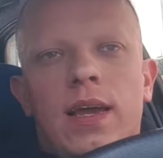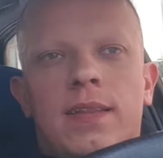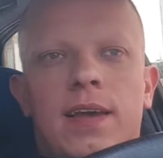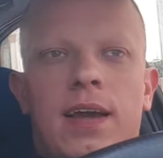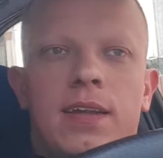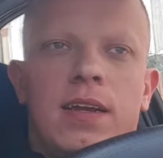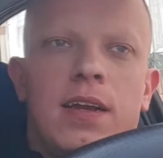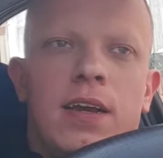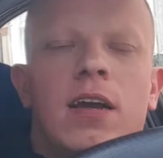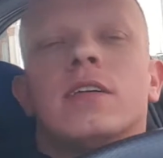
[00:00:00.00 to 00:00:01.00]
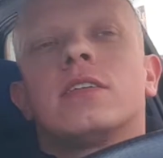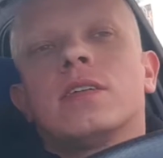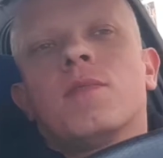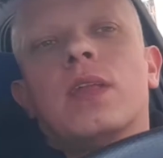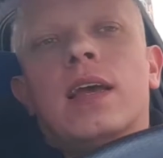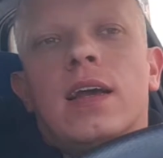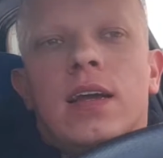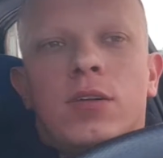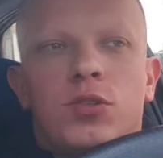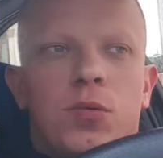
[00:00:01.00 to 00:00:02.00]
and then
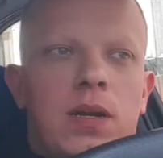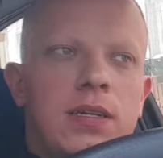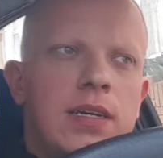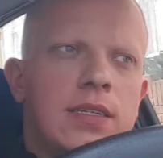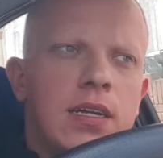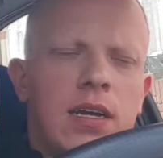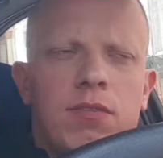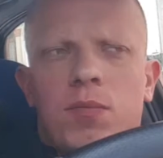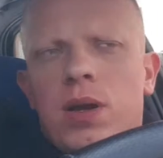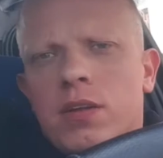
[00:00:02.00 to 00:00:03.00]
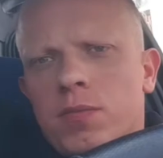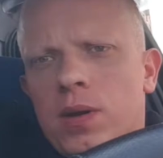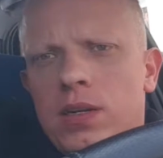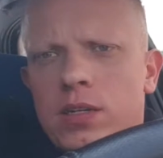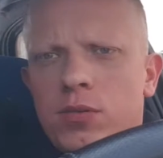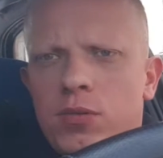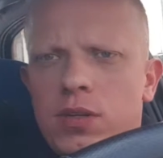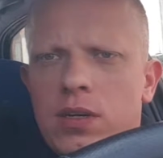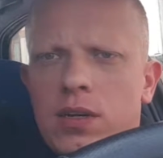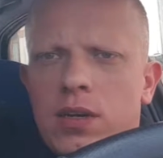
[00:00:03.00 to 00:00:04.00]
usually they send every month money to
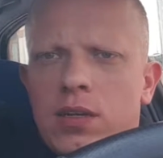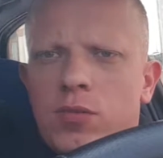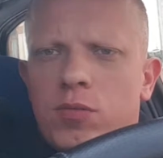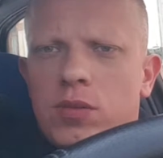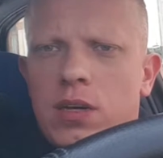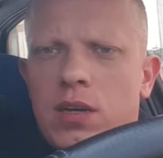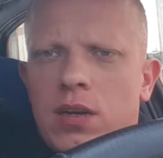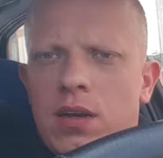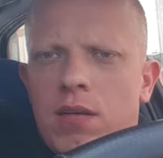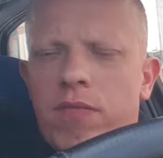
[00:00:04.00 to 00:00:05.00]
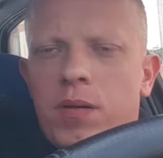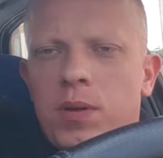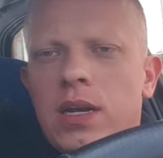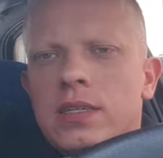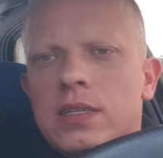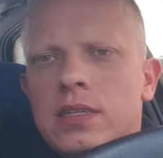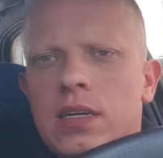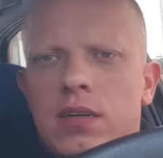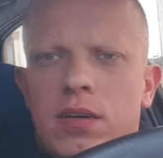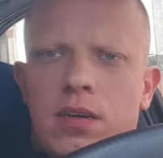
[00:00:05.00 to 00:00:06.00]
the families in
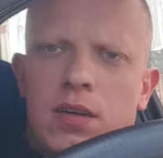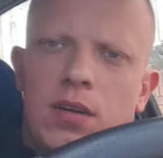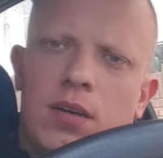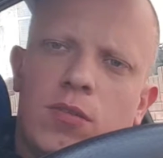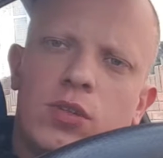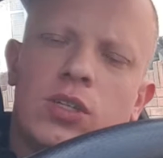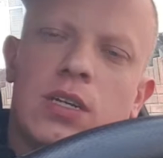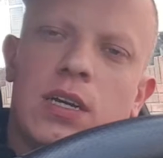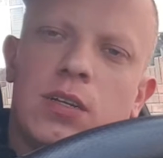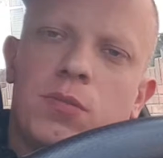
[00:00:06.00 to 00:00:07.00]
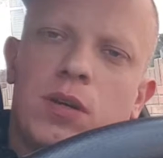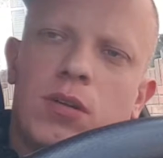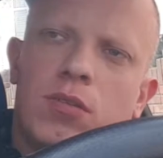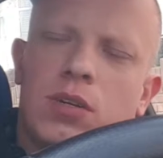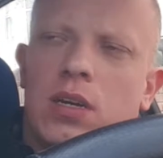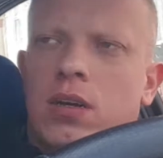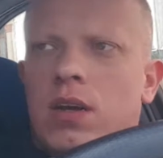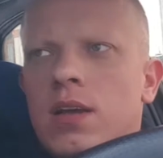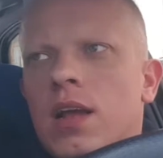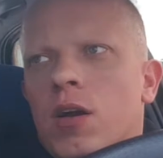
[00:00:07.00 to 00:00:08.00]
the origin country, or
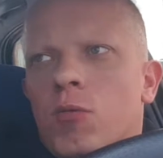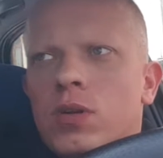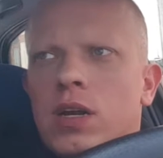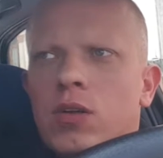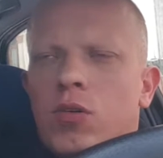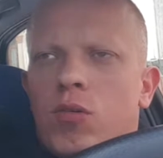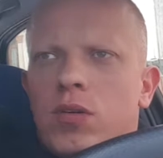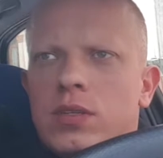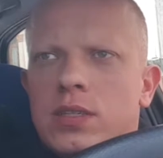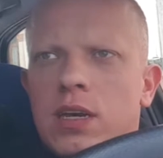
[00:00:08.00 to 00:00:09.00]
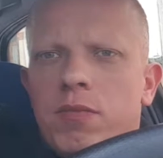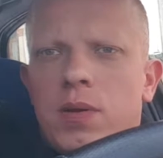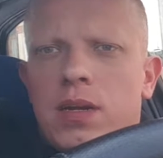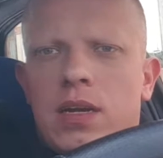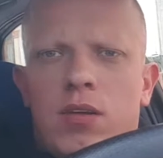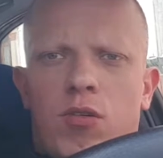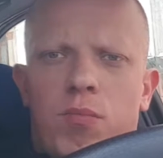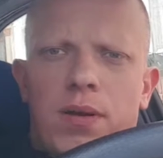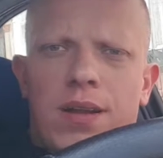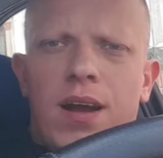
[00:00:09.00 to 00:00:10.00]
they wanna go save money and
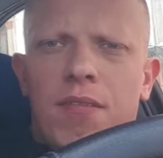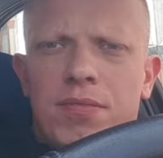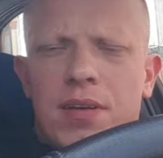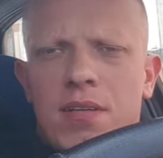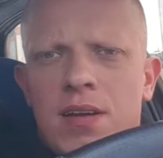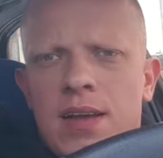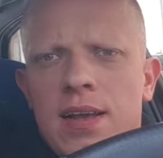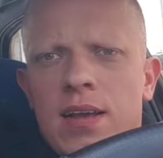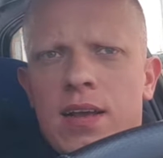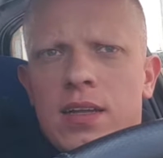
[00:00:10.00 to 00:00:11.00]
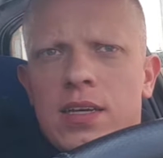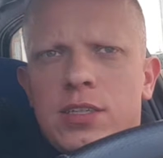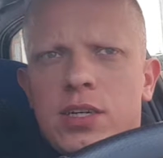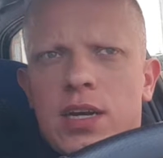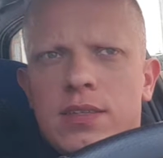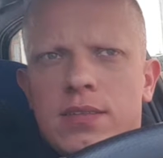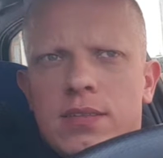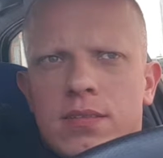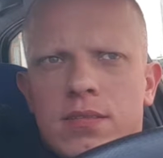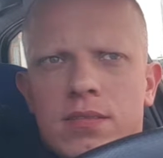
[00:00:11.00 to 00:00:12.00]
go. But after, they
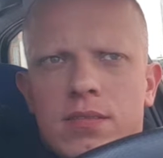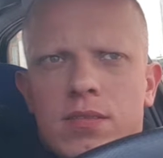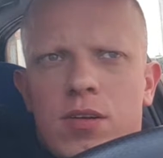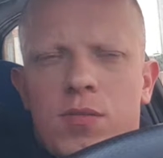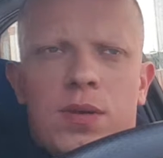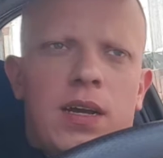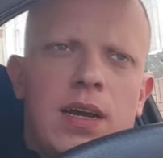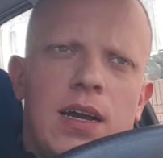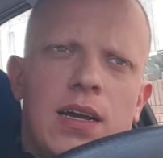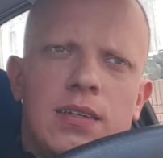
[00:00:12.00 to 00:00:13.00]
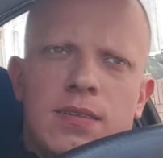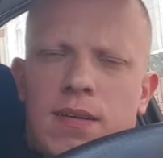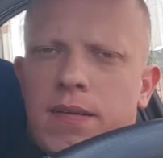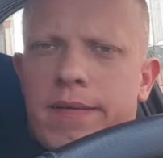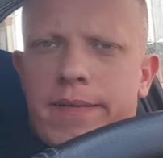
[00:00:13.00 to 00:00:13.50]
just come here as